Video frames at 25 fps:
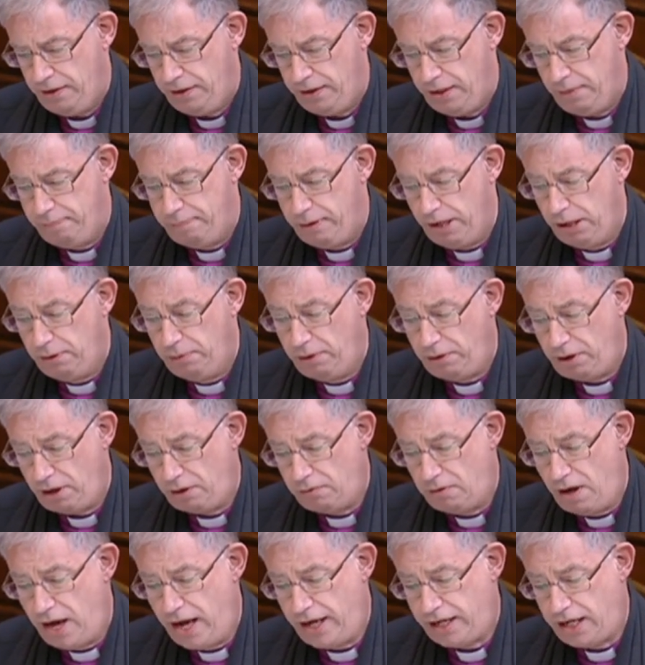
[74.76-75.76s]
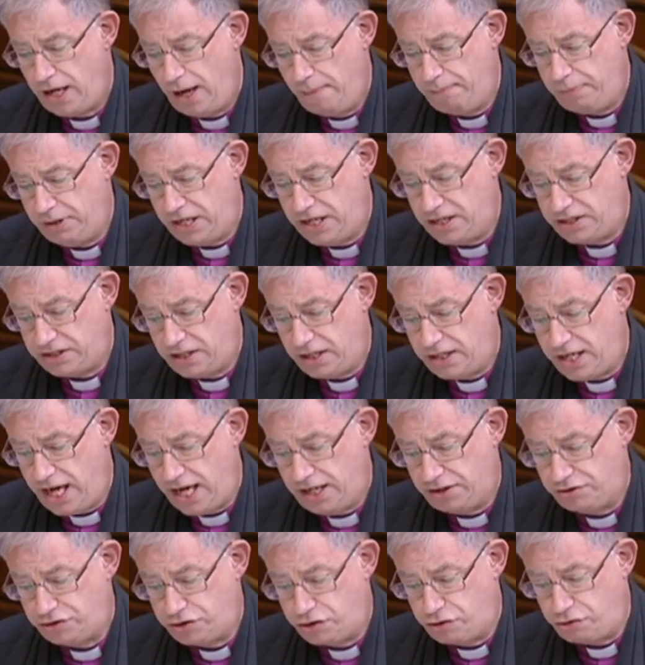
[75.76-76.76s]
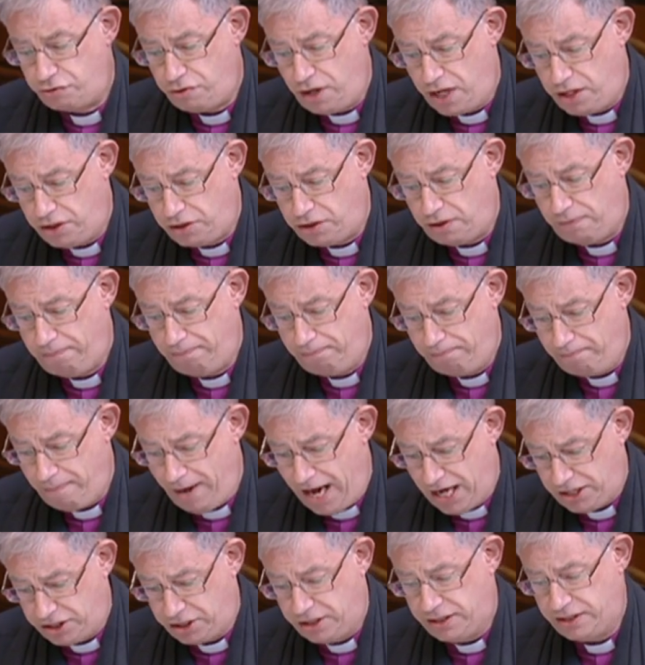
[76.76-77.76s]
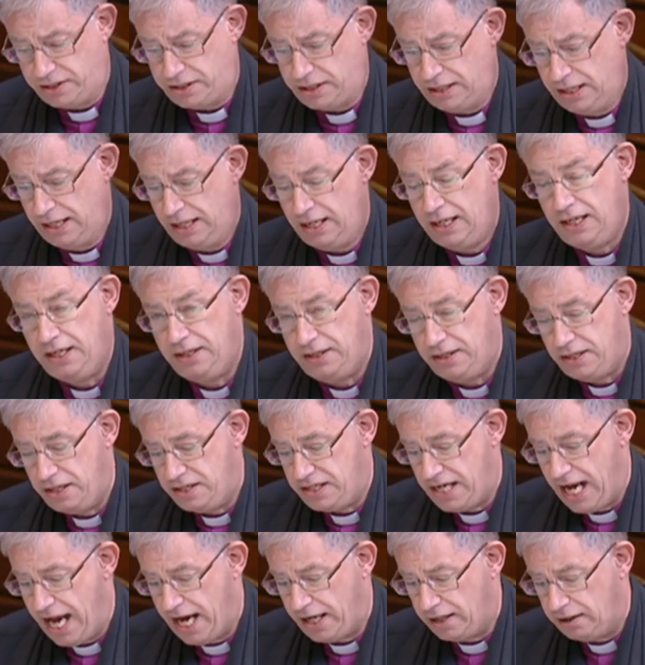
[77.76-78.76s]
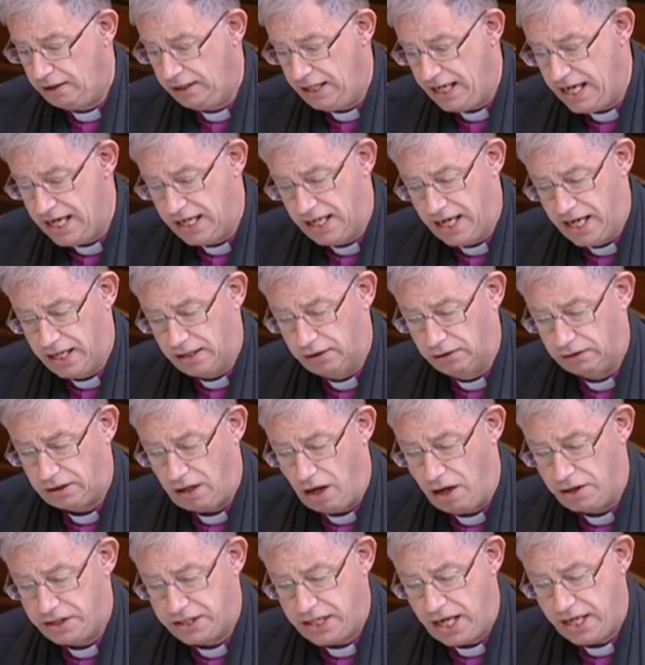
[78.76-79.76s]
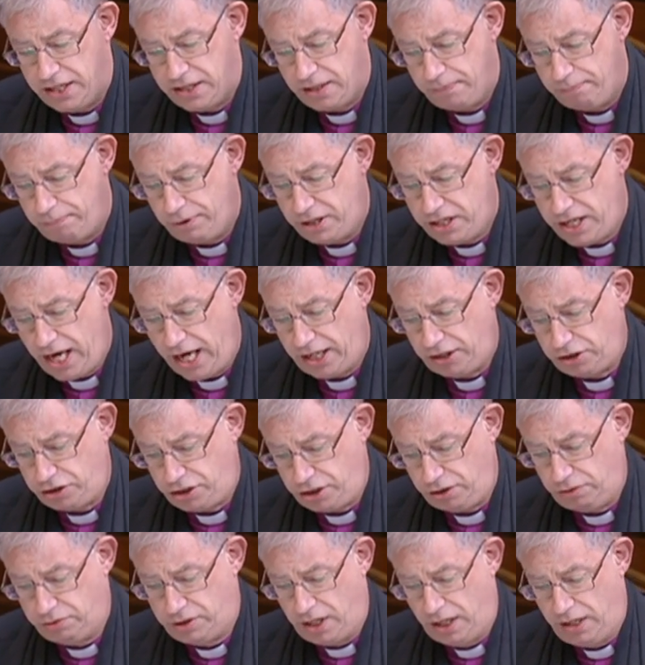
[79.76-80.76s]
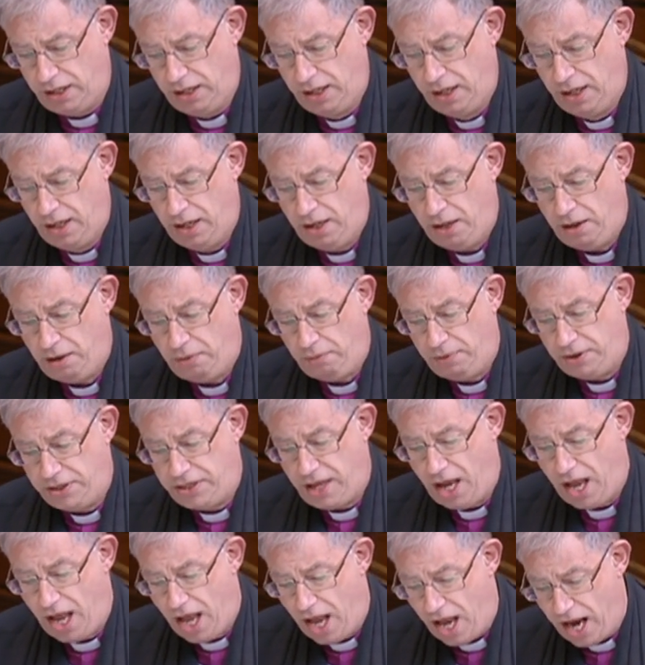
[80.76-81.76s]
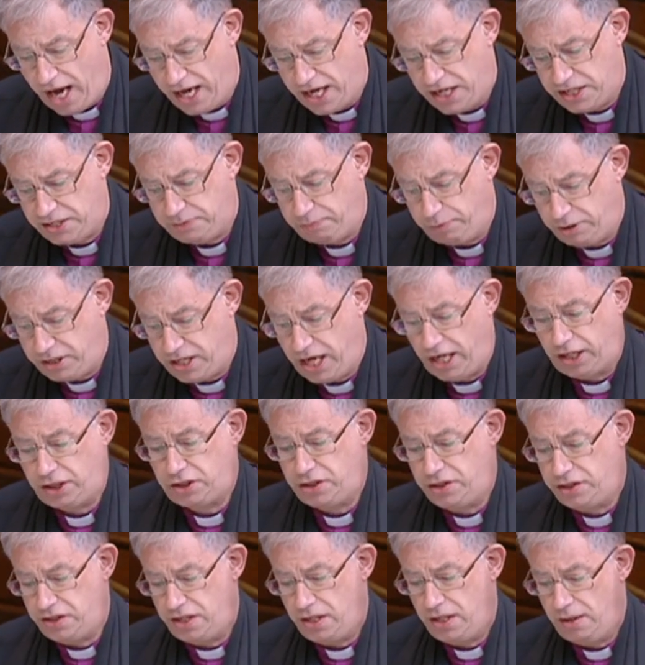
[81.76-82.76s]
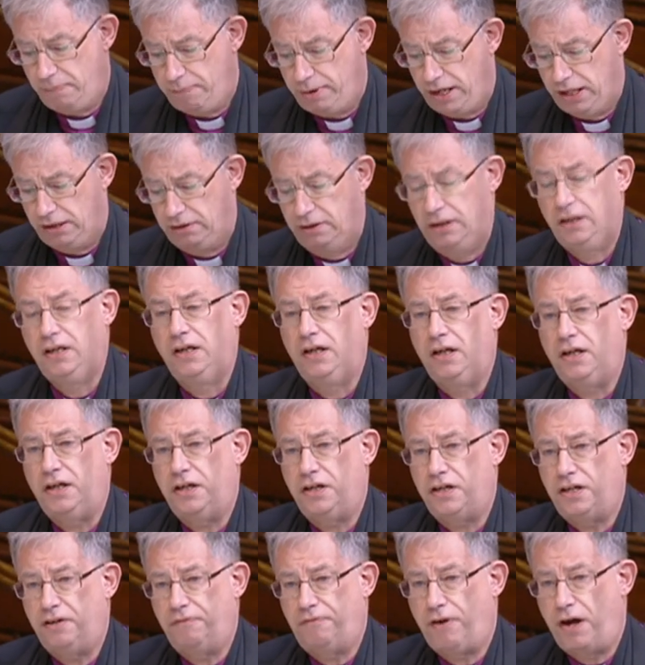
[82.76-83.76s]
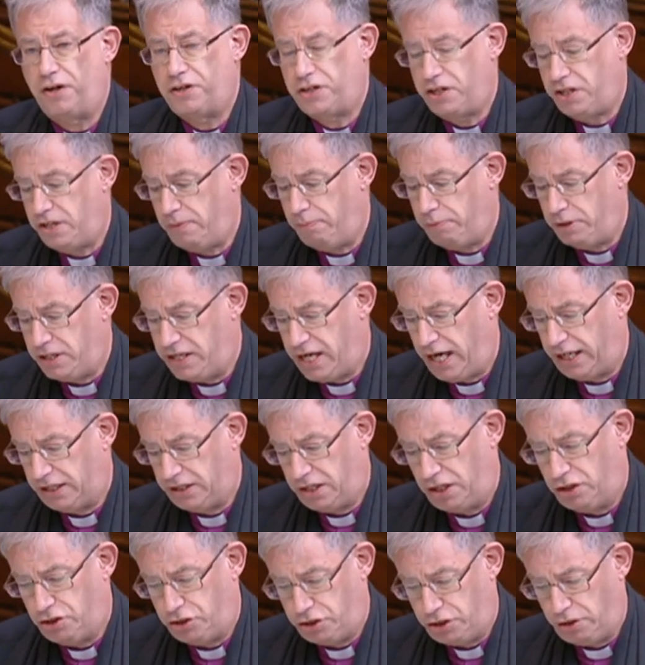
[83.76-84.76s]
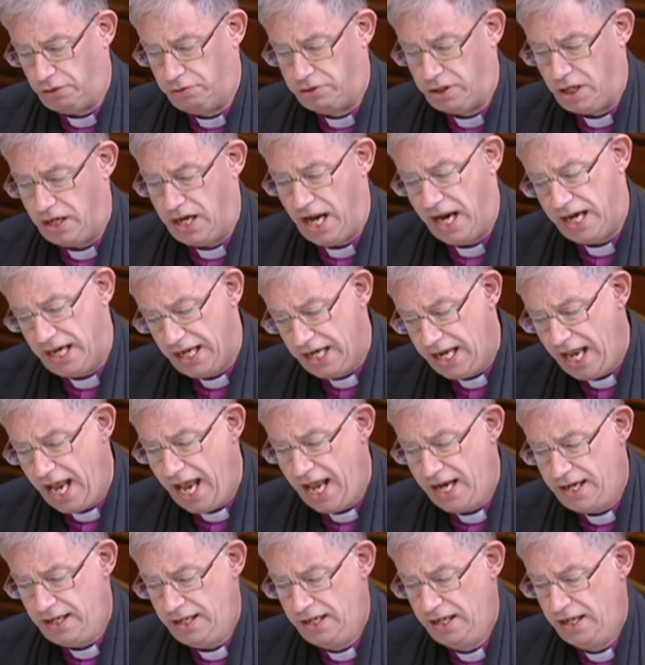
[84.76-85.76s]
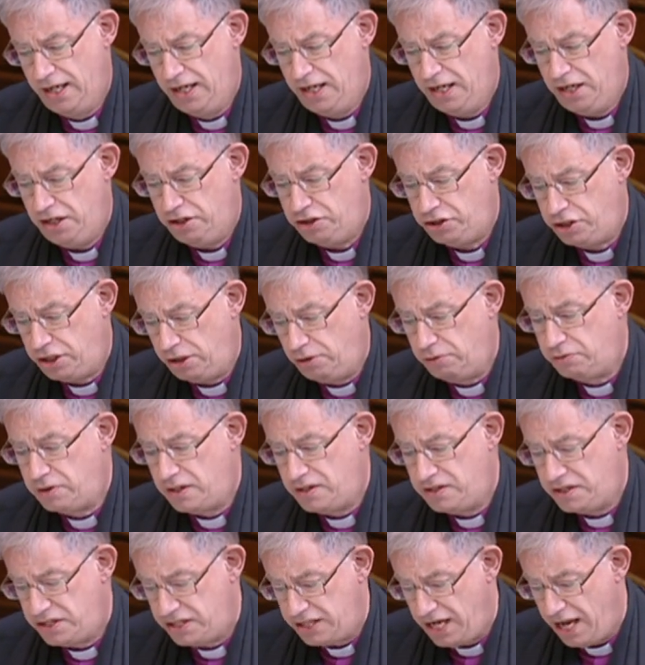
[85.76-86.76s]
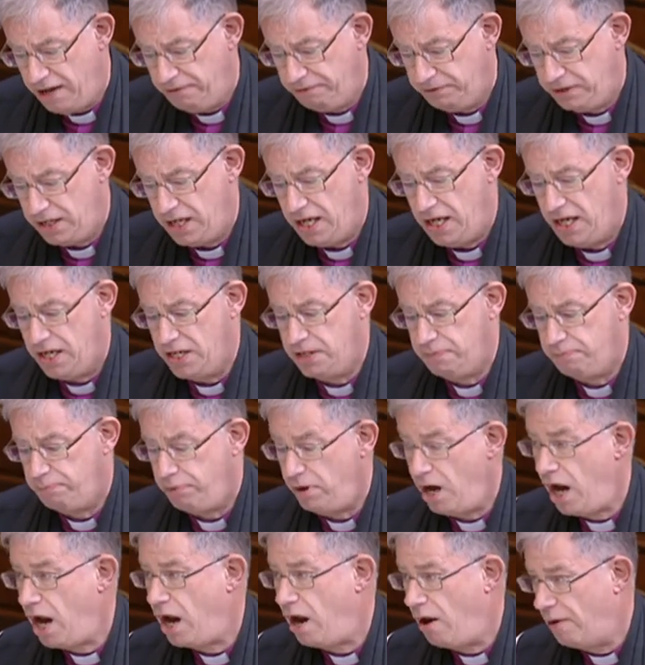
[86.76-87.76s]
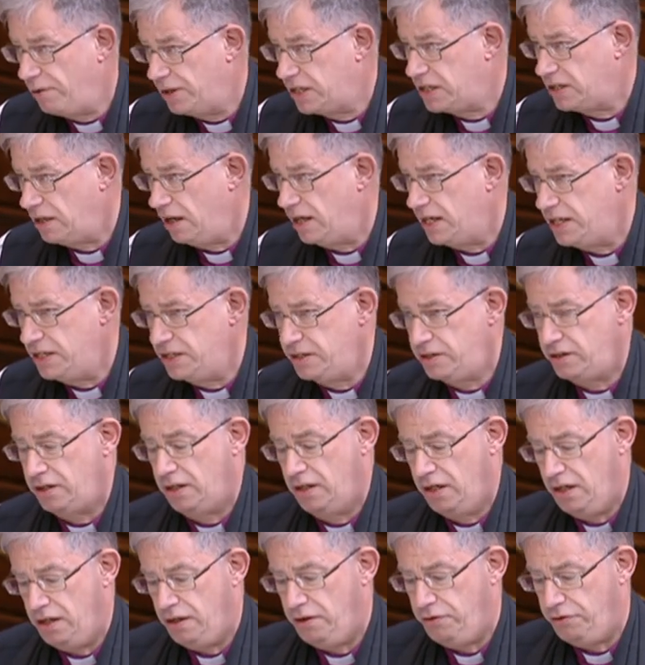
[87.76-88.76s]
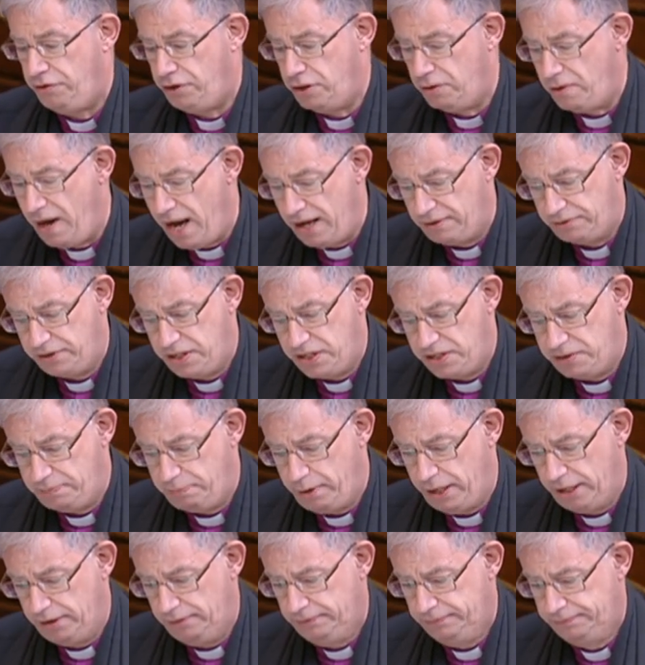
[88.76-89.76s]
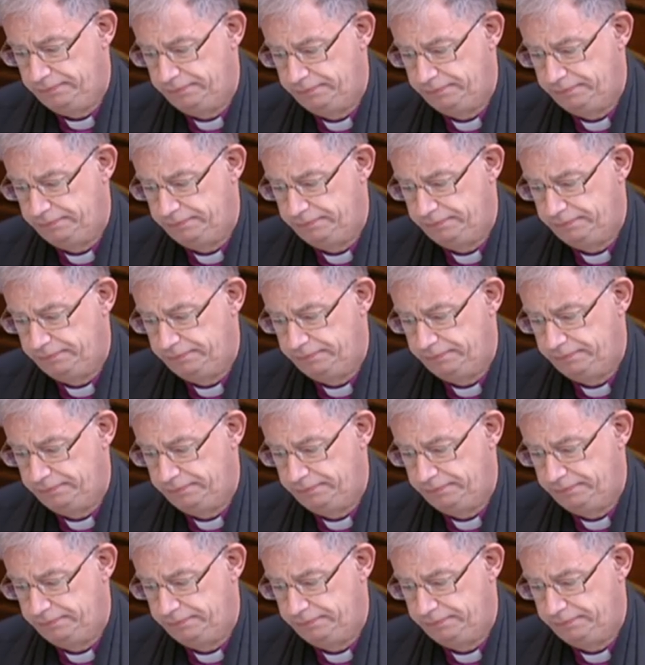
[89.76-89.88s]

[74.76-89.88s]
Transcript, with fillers: The bill will require companies to take stringent measures to tackle illegal content and protect children, with the highest protections in the bill devoted to protecting children, and again, children's safety is prioritised throughout this bill.